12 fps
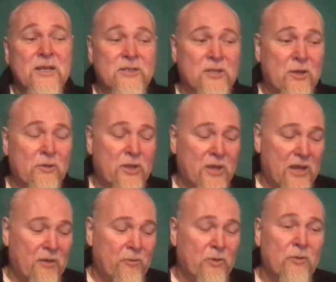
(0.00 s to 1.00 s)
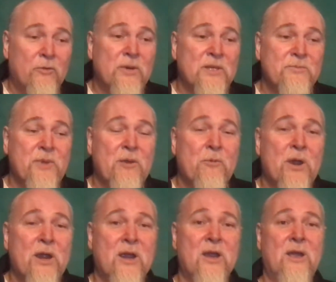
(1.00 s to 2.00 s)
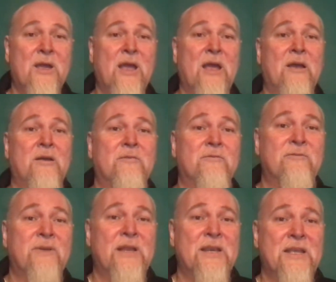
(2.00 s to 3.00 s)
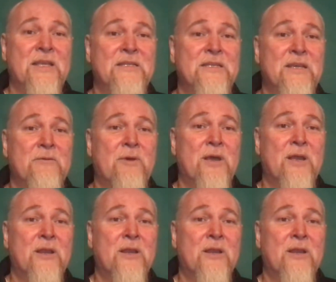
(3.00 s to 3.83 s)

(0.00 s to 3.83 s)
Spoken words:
so that he would always be aware of an easy way